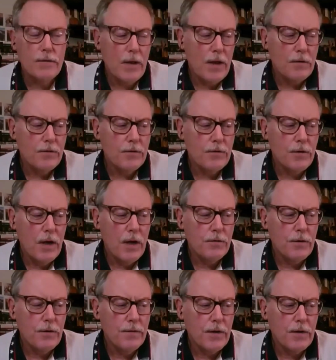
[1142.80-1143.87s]
that's a
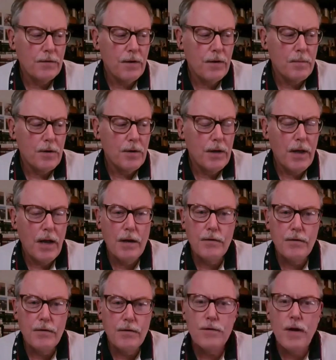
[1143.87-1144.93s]
terrific summary. I
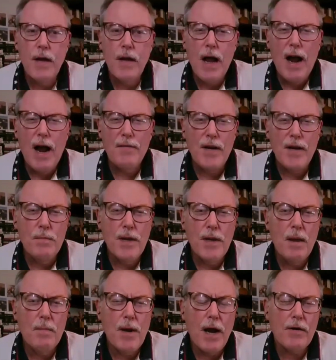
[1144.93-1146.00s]
just uh, I have an
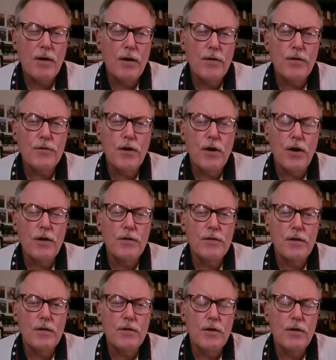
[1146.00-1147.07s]
MBA background. I was just curious.
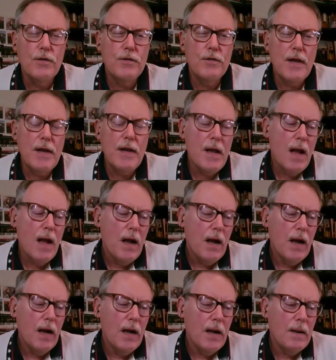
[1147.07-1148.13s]
Uh, do you see
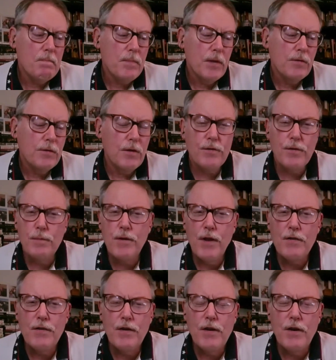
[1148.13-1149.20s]
um, systems
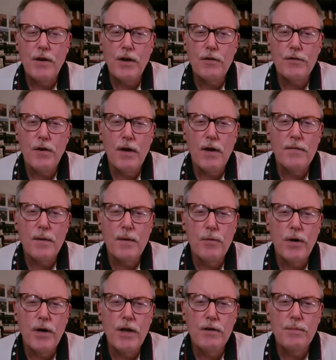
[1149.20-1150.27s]
engineering is sort of a
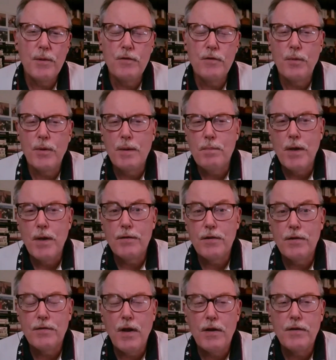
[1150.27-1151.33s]
bridge between
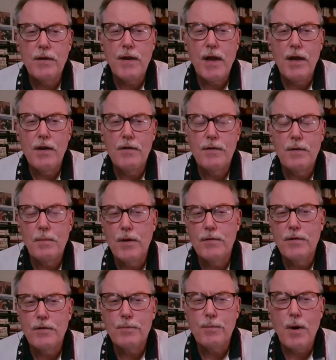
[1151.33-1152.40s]
business education,
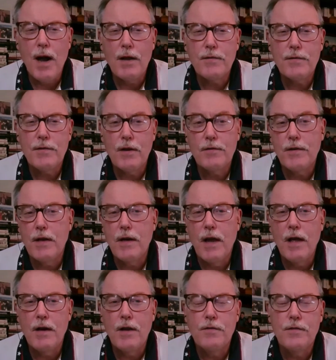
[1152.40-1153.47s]
business process, and,
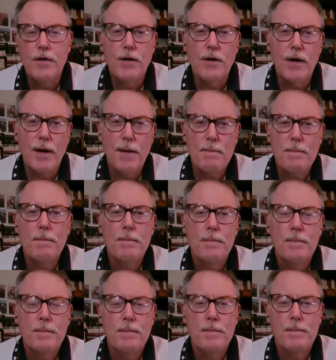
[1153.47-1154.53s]
and engineering?
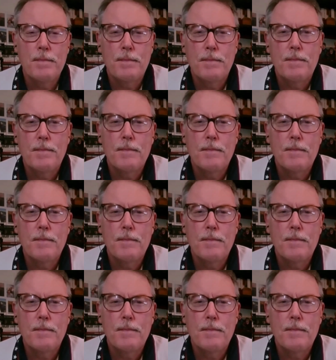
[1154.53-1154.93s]
Yes,